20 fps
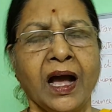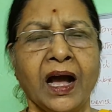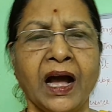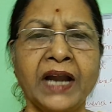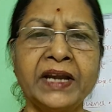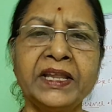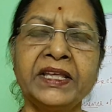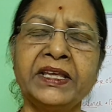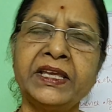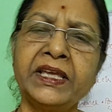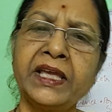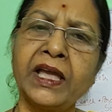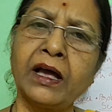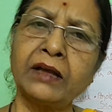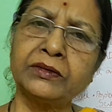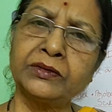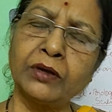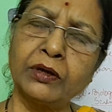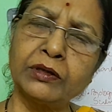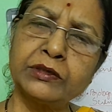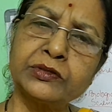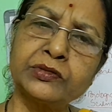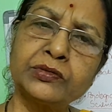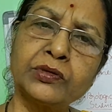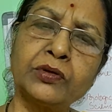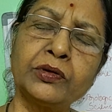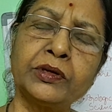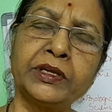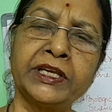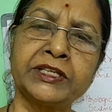And he has
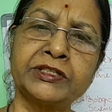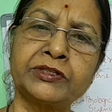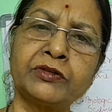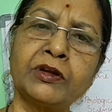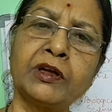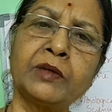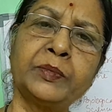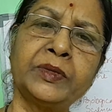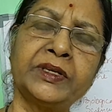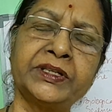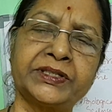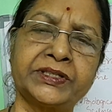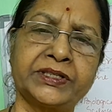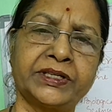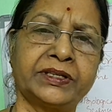also established